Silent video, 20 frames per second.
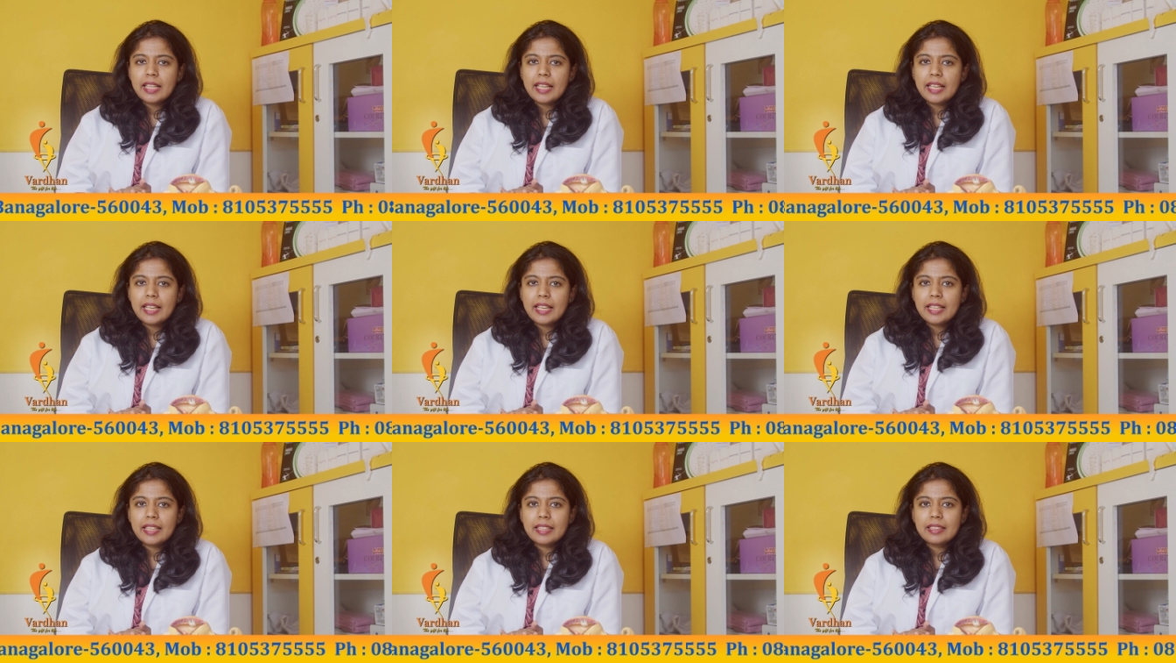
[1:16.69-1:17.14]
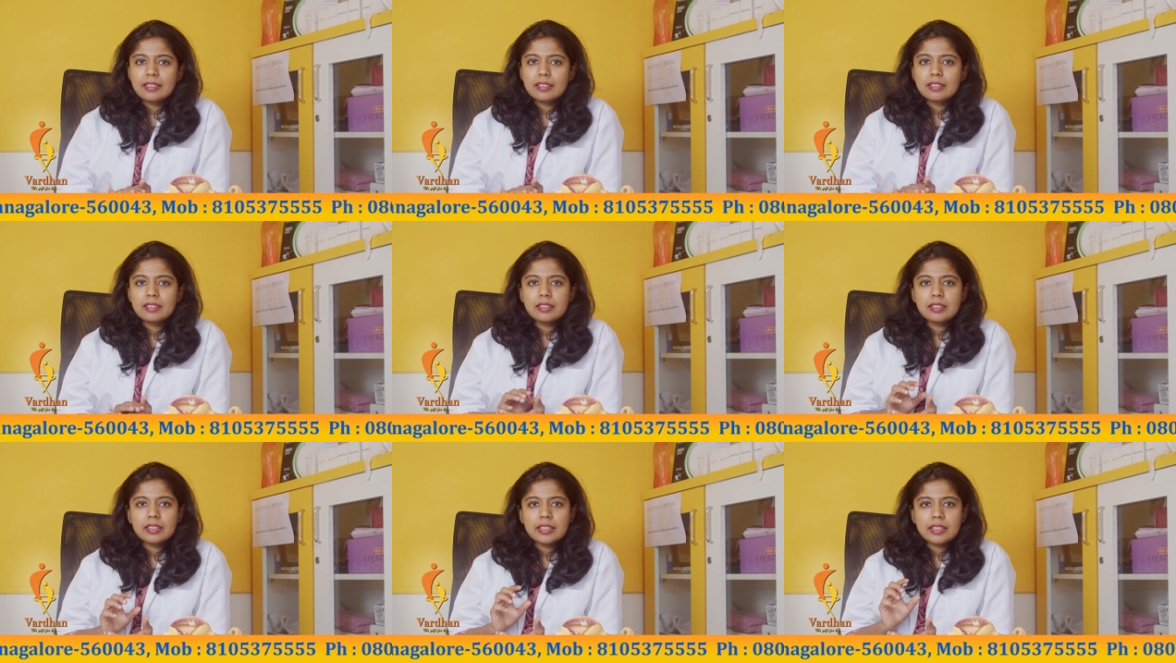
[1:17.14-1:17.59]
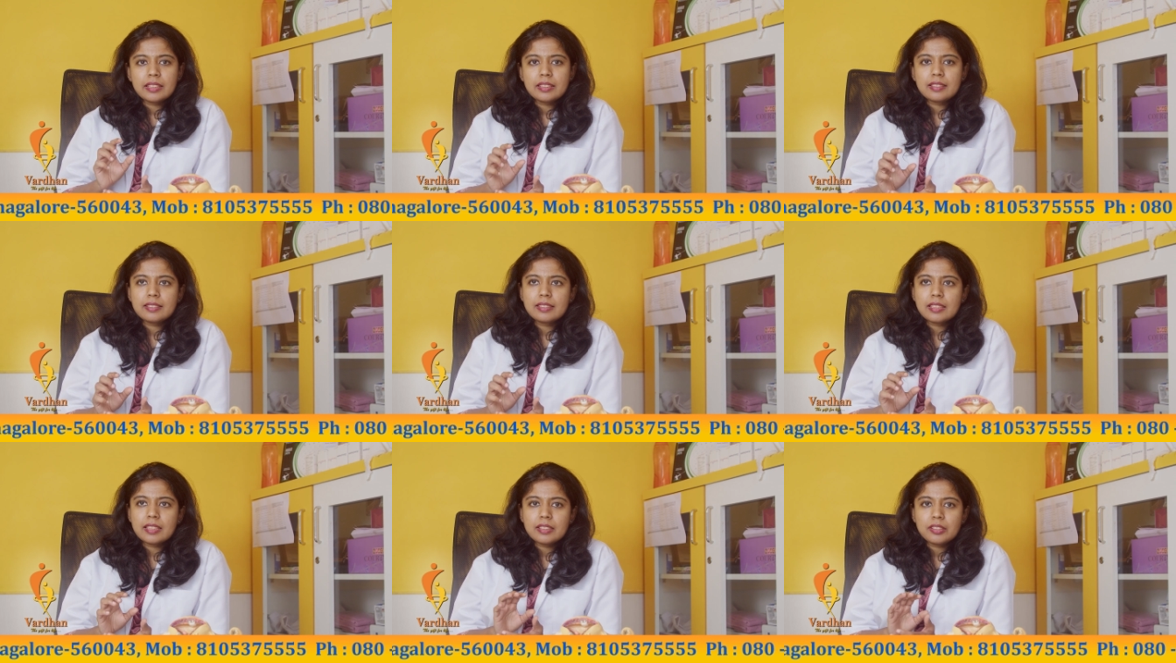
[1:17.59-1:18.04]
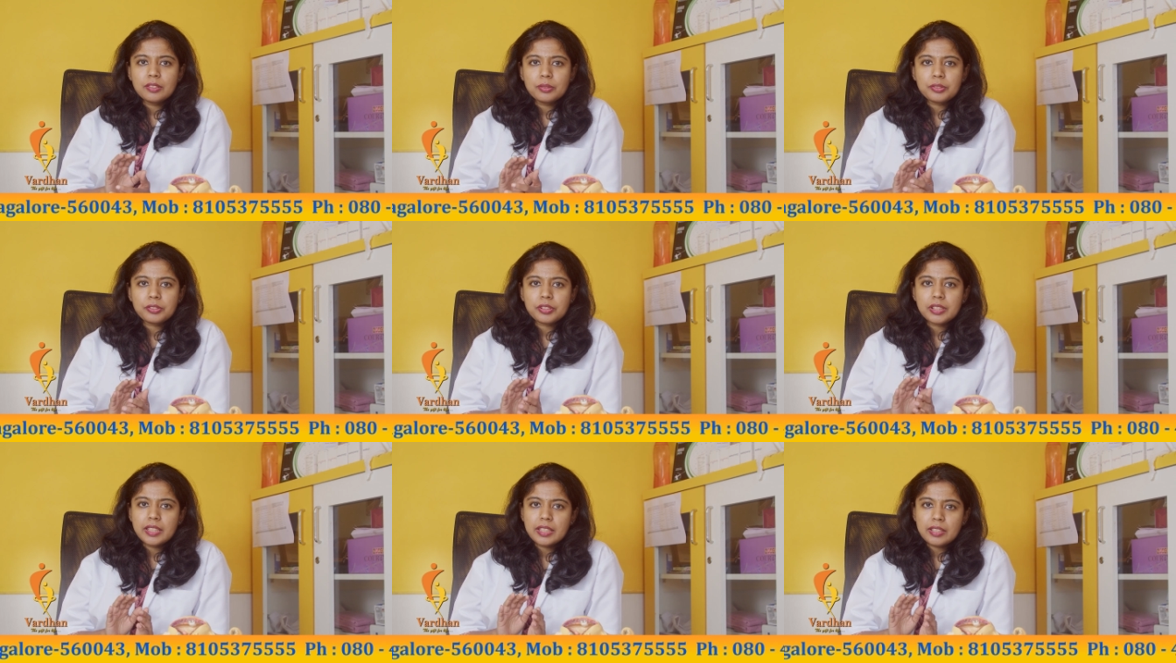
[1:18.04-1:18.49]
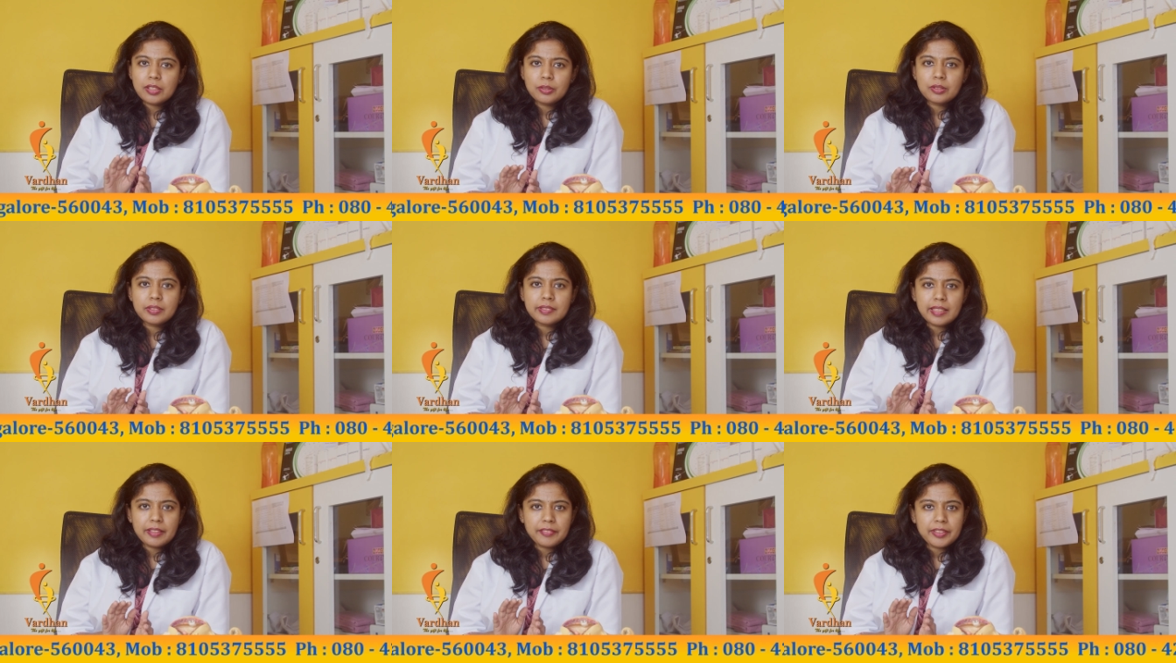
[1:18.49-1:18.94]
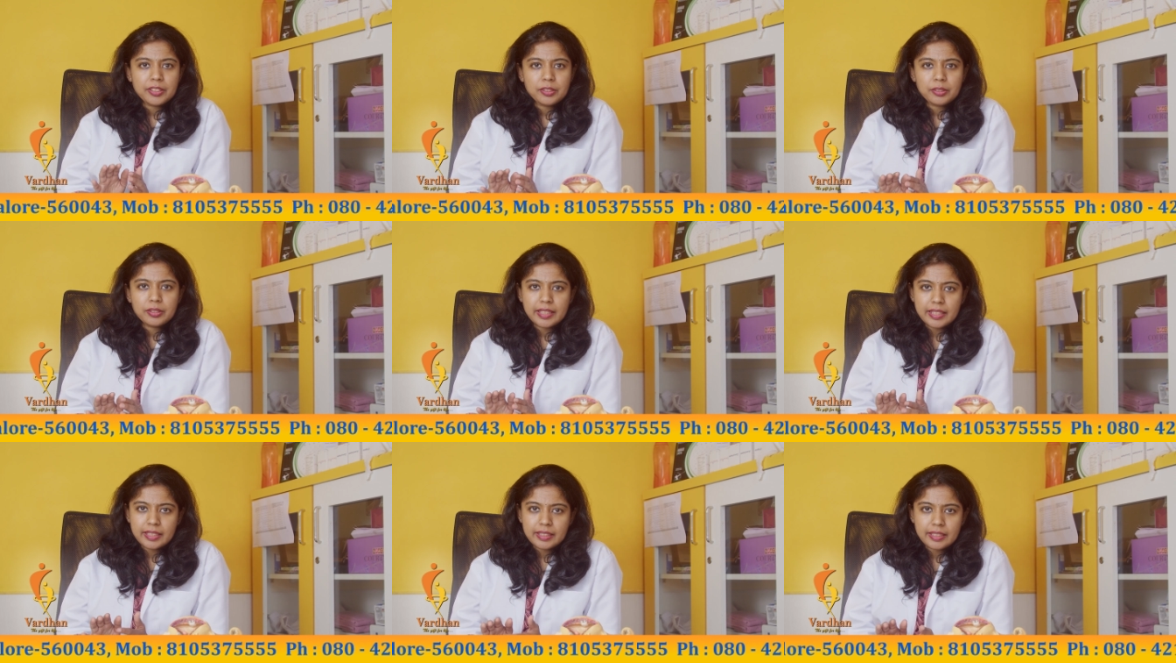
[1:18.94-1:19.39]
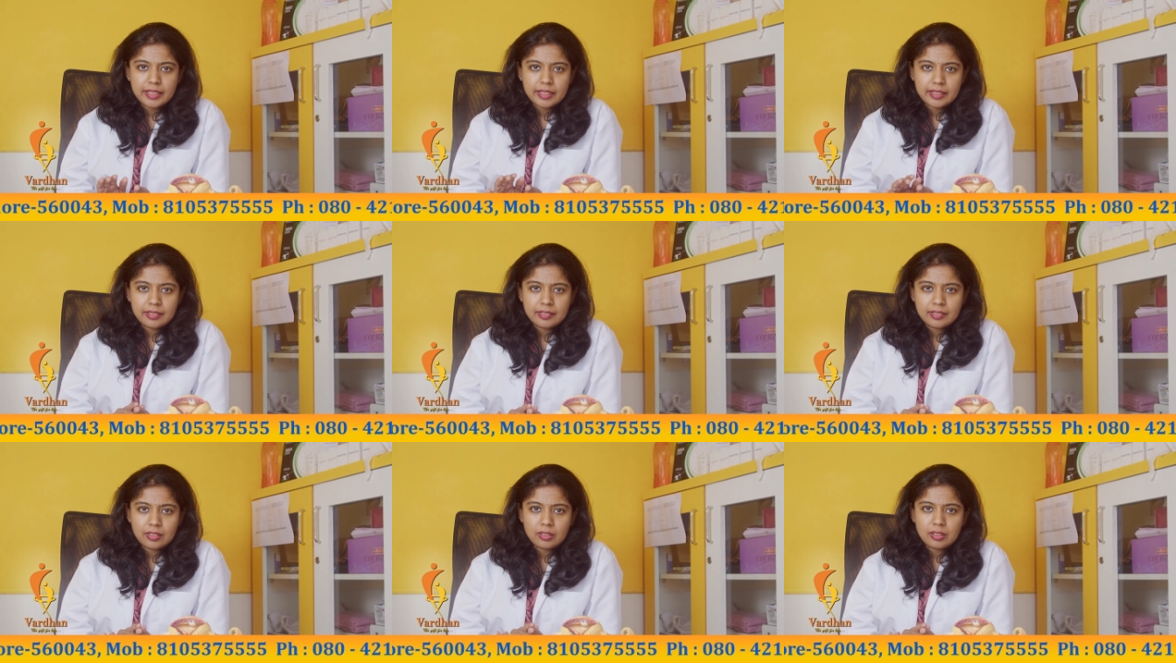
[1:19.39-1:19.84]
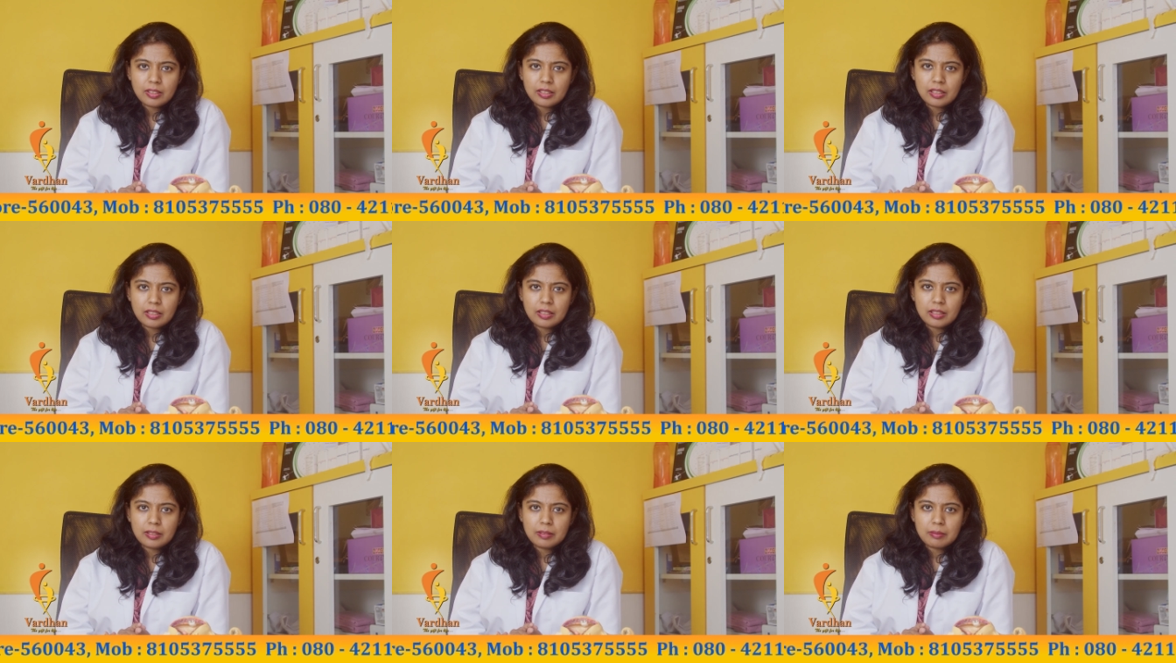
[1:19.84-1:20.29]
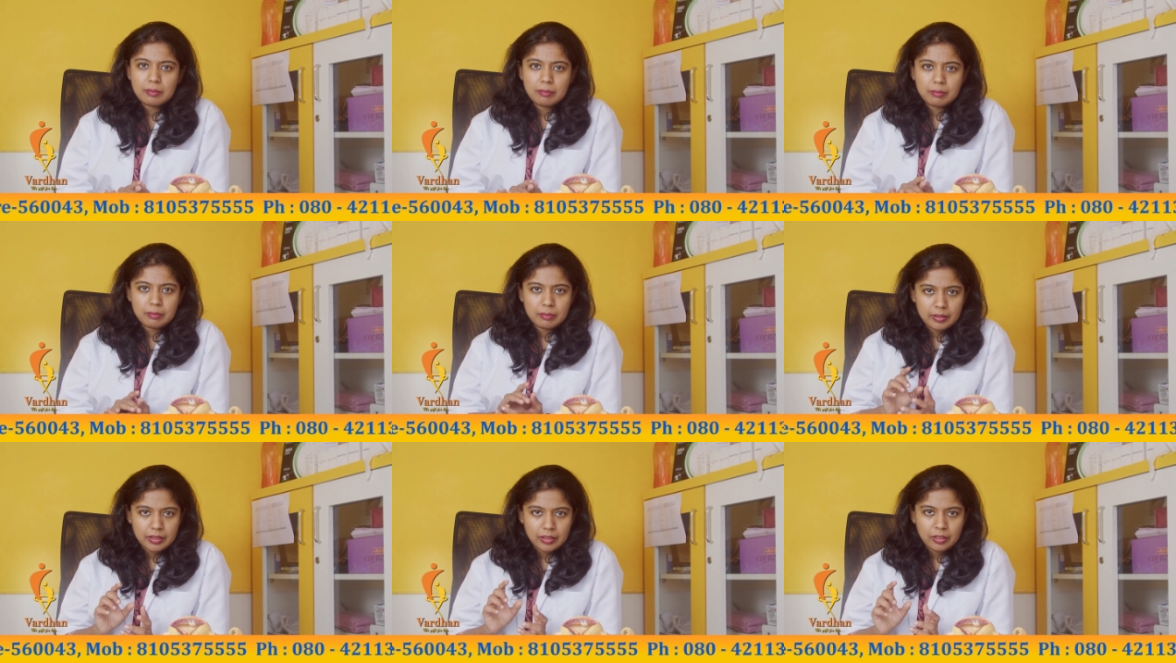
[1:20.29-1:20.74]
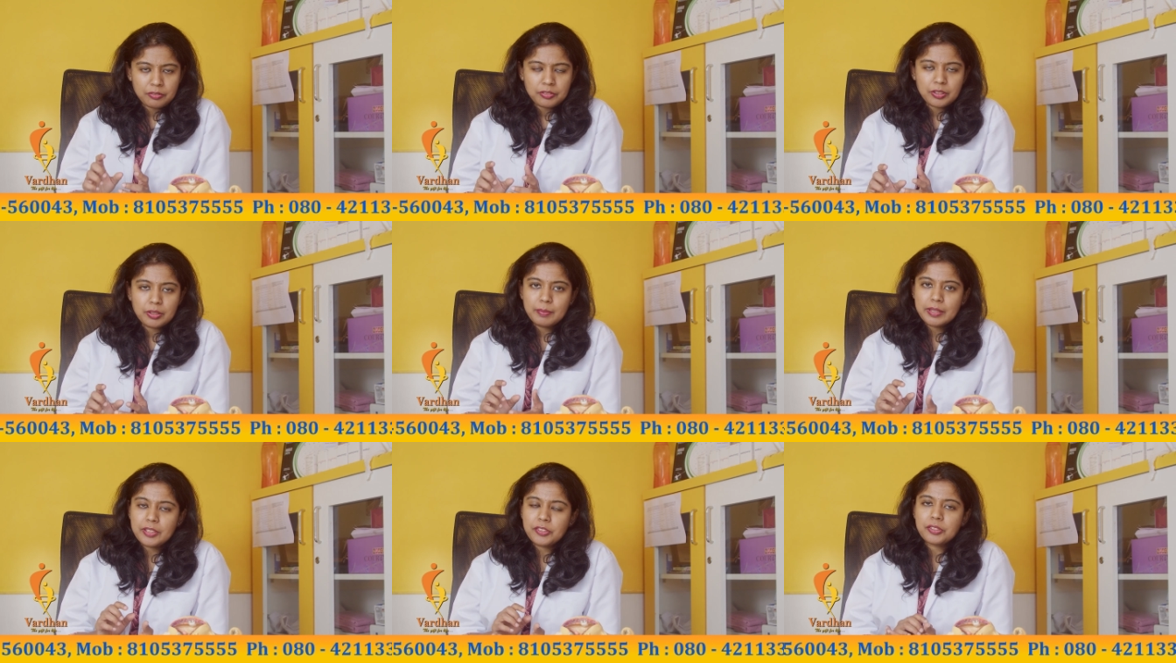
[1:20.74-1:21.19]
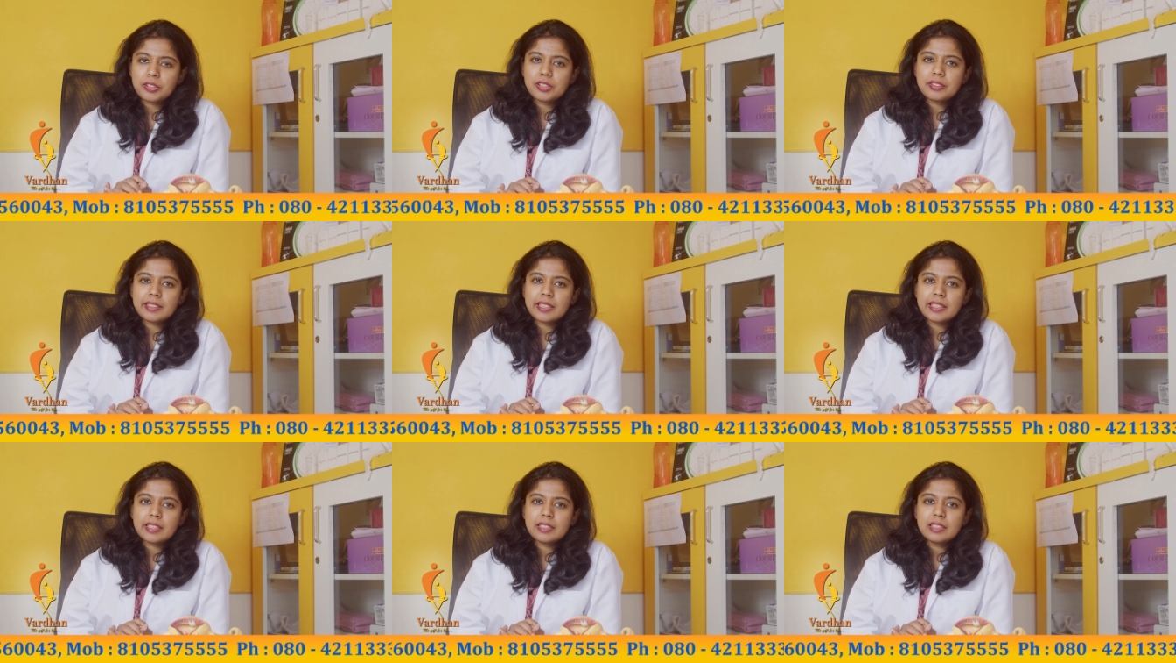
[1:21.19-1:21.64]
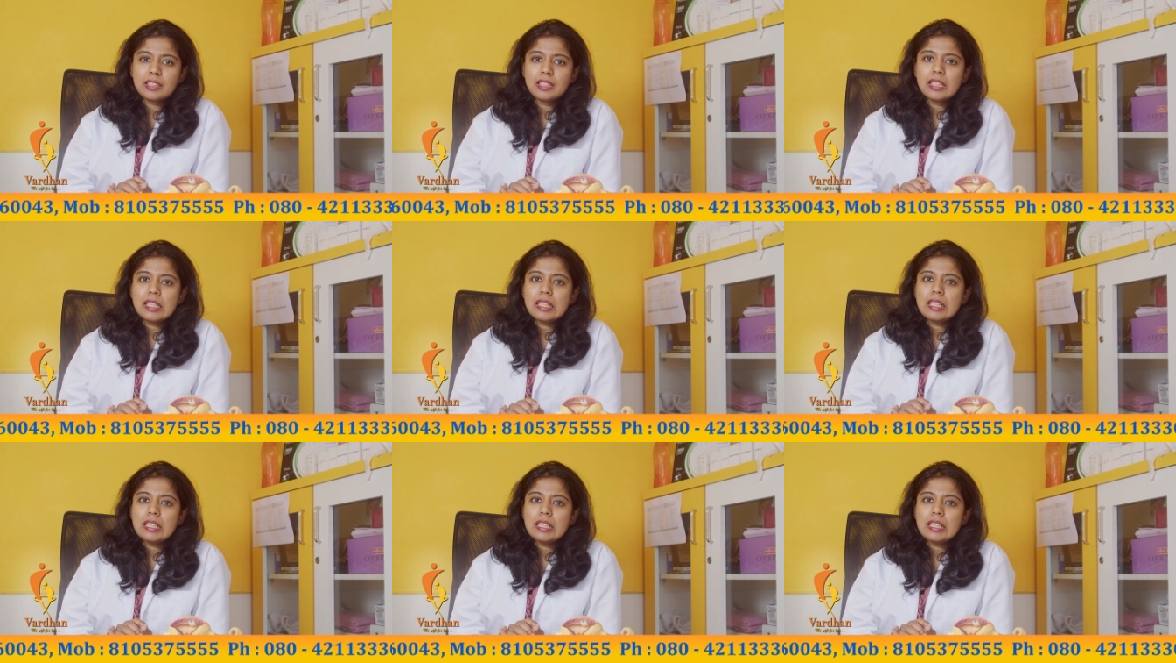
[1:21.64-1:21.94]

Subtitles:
and it is done usually around 7 to 10 days of your menstrual cycle.